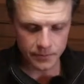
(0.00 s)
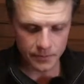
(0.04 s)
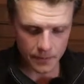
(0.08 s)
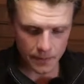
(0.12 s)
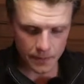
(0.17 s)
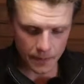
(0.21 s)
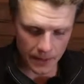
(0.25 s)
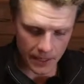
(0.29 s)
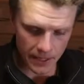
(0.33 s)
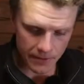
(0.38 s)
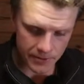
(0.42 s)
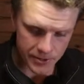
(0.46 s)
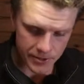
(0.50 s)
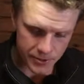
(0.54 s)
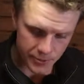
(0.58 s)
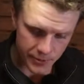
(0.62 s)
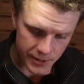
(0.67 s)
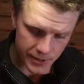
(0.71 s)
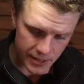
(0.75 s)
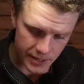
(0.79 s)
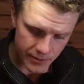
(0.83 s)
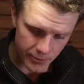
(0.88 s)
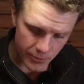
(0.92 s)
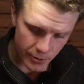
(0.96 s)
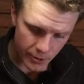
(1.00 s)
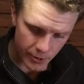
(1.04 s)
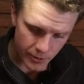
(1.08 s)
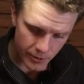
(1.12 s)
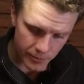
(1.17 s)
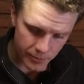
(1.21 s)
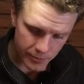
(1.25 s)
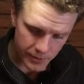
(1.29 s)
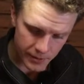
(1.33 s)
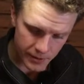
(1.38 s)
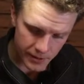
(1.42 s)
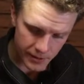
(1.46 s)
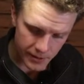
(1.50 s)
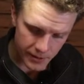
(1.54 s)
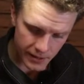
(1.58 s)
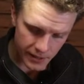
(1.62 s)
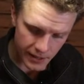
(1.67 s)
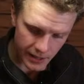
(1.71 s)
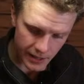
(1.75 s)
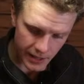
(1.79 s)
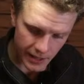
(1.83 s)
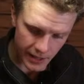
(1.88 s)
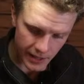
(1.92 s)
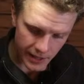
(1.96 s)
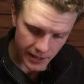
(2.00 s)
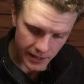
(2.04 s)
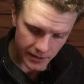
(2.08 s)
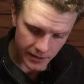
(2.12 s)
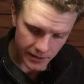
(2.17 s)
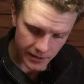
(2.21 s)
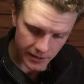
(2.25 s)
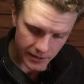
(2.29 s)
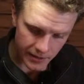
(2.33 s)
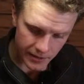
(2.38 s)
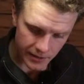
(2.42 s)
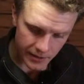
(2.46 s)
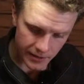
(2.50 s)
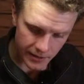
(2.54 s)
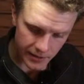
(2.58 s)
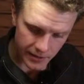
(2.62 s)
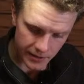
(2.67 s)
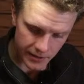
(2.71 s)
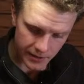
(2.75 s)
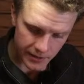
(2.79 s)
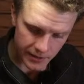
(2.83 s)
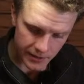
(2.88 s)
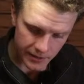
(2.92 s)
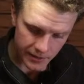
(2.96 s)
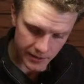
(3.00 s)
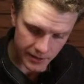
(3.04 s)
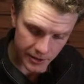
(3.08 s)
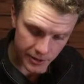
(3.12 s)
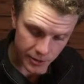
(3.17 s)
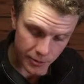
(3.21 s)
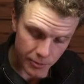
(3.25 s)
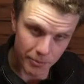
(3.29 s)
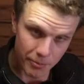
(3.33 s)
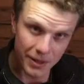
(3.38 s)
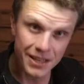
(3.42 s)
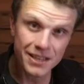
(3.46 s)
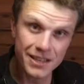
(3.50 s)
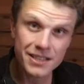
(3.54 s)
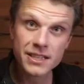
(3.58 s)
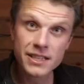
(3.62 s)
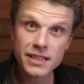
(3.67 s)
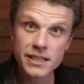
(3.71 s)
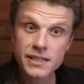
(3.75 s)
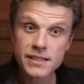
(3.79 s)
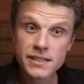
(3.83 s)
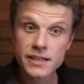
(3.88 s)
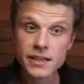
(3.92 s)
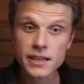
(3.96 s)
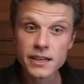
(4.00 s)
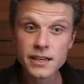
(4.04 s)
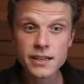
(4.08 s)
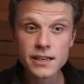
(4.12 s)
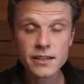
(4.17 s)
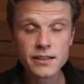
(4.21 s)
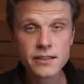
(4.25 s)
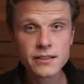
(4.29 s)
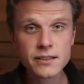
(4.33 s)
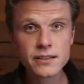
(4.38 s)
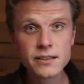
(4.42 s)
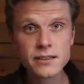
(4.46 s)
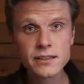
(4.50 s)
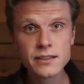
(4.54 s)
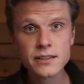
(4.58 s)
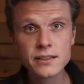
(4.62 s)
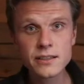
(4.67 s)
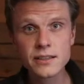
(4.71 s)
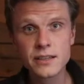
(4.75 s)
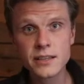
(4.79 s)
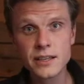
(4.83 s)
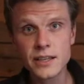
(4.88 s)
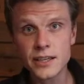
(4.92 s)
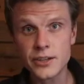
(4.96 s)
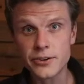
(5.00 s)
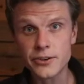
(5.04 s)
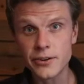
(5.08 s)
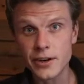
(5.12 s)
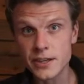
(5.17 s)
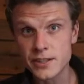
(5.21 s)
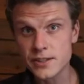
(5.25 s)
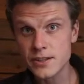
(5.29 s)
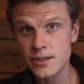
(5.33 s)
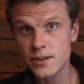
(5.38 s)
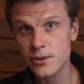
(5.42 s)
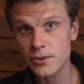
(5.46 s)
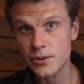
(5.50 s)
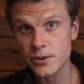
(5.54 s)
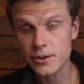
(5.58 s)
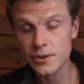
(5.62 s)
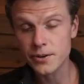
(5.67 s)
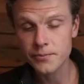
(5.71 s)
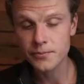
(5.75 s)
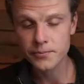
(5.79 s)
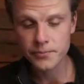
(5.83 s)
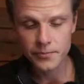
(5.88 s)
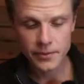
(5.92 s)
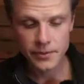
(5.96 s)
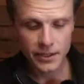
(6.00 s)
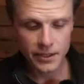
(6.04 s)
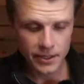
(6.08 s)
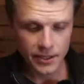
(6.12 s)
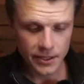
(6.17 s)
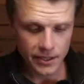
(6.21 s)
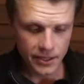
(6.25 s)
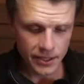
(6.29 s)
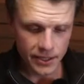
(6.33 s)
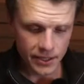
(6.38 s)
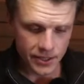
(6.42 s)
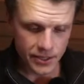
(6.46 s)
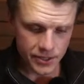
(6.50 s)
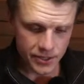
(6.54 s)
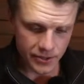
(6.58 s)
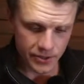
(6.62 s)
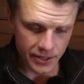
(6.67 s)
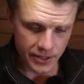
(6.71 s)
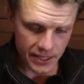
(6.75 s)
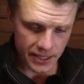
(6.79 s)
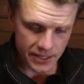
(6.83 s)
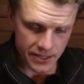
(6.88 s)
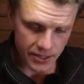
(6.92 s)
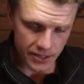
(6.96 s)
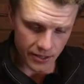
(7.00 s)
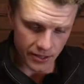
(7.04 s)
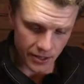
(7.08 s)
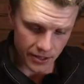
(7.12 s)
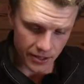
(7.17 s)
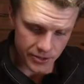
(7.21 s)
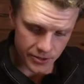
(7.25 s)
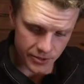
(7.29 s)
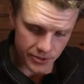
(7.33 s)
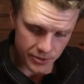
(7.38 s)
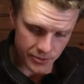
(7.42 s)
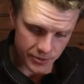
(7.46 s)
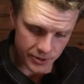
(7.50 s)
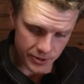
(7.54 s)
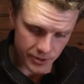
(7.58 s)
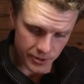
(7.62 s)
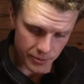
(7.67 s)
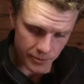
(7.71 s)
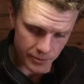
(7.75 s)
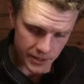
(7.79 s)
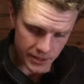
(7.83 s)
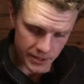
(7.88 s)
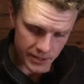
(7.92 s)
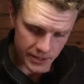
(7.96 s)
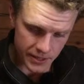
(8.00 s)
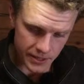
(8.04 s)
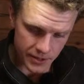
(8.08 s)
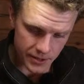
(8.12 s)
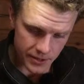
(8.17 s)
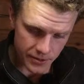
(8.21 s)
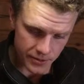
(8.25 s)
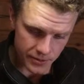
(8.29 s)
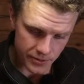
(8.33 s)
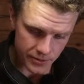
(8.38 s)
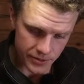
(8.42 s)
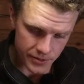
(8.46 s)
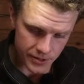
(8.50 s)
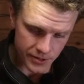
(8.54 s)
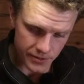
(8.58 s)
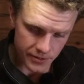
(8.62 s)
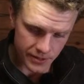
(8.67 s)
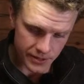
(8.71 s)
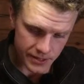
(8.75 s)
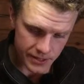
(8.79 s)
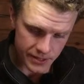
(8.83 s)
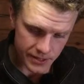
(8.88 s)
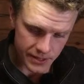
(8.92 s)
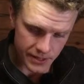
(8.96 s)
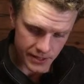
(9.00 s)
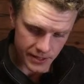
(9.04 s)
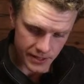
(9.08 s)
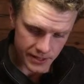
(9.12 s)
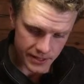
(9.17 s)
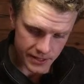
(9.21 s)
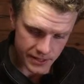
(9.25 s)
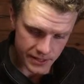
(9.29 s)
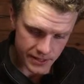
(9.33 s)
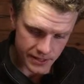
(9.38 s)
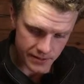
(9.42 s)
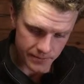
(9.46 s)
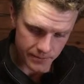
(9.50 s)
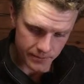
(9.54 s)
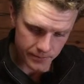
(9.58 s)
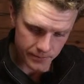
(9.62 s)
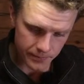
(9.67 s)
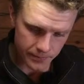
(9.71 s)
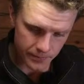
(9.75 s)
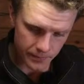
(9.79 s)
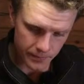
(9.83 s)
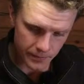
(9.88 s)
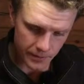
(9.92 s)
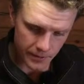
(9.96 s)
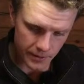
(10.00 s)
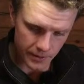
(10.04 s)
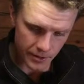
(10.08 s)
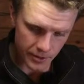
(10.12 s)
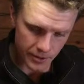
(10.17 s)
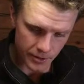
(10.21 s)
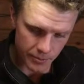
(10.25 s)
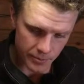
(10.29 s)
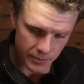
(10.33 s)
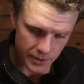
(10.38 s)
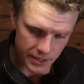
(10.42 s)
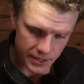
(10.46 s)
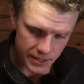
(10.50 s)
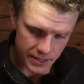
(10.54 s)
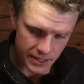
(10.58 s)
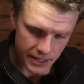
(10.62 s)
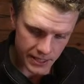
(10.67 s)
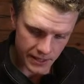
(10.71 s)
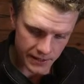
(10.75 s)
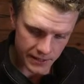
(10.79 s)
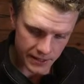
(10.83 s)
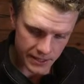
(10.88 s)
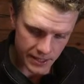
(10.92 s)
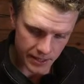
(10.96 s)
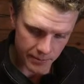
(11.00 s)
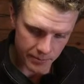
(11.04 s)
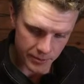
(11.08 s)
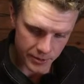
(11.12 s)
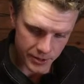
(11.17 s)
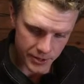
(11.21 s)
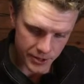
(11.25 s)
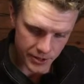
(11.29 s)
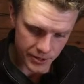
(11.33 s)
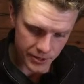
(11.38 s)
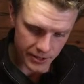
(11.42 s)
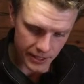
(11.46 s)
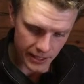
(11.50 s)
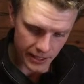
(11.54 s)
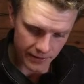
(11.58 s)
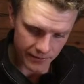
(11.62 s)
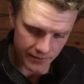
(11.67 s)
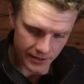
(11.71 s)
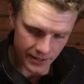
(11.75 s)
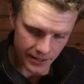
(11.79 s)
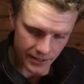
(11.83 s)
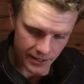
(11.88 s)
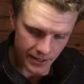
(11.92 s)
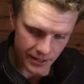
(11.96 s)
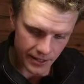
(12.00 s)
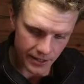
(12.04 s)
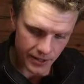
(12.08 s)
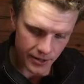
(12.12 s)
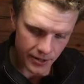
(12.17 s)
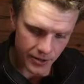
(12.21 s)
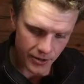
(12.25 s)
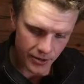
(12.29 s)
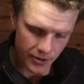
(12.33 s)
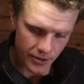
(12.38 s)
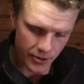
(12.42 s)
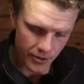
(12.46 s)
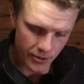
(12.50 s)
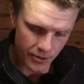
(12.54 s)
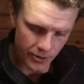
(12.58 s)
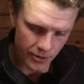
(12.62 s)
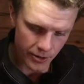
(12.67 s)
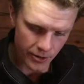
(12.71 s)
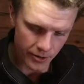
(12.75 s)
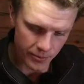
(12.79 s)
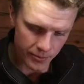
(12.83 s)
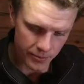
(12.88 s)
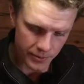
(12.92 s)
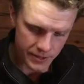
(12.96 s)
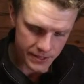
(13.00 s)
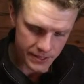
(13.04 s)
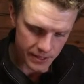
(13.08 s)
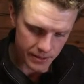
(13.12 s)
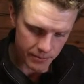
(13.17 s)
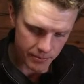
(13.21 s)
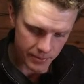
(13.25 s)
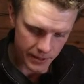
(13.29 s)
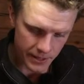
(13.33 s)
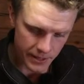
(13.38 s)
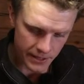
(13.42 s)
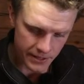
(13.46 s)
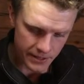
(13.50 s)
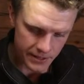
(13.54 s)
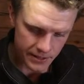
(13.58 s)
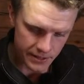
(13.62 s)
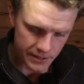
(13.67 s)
If it's really warm and the humidity is high, it dries slower. So it has a lot to do with humidity too. So it's the humidity and the temperature have enormous impact.